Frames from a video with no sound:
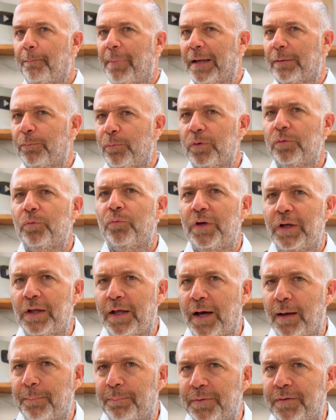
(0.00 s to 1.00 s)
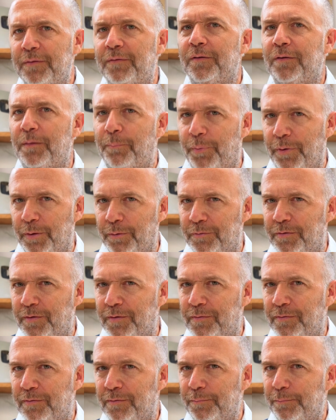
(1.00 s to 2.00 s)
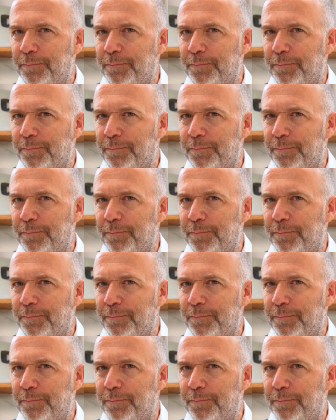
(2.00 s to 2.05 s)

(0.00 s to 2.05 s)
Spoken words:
But what really happens in the process?